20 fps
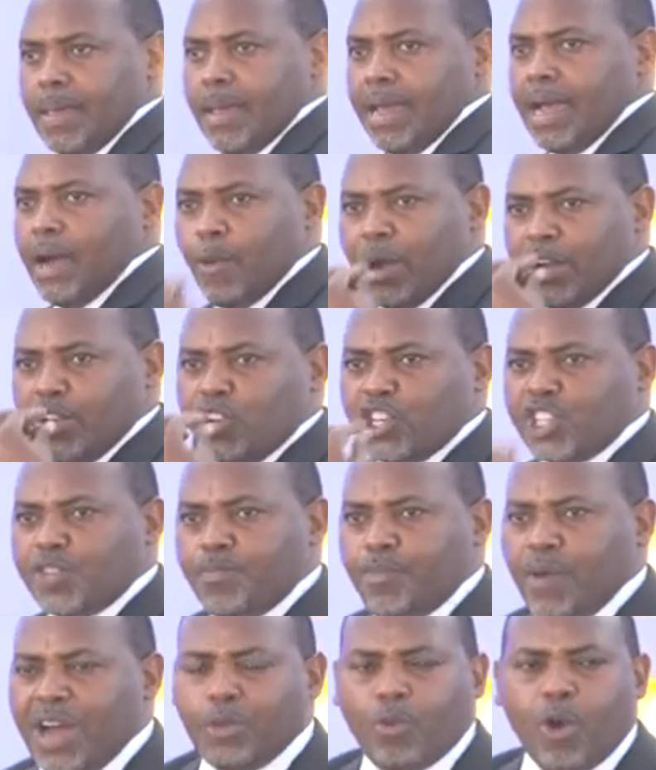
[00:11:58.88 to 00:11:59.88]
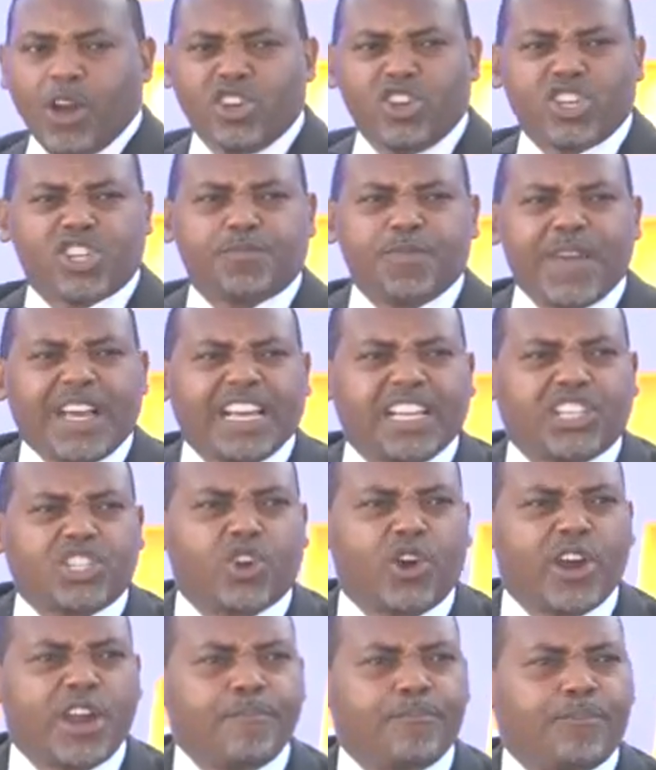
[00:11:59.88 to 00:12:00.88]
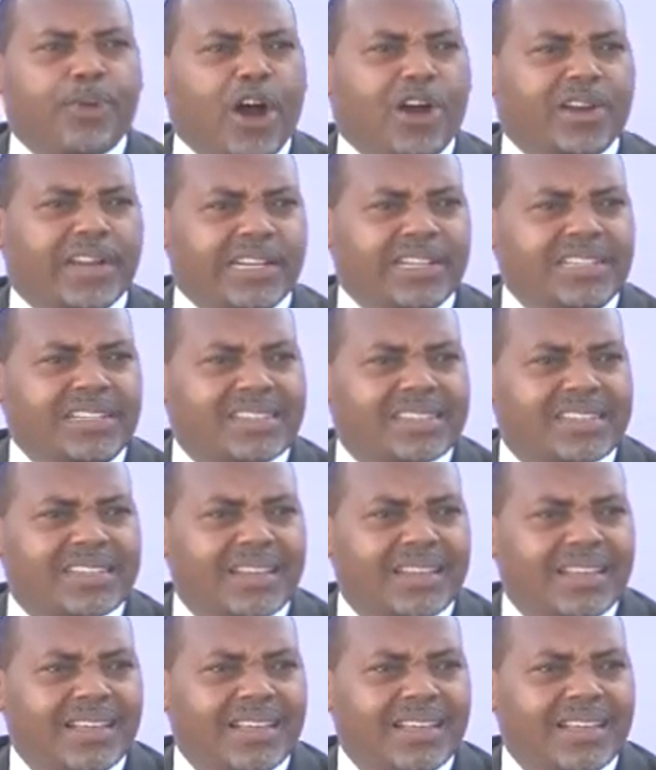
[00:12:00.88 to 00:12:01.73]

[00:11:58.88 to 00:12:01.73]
And what you speak is so important,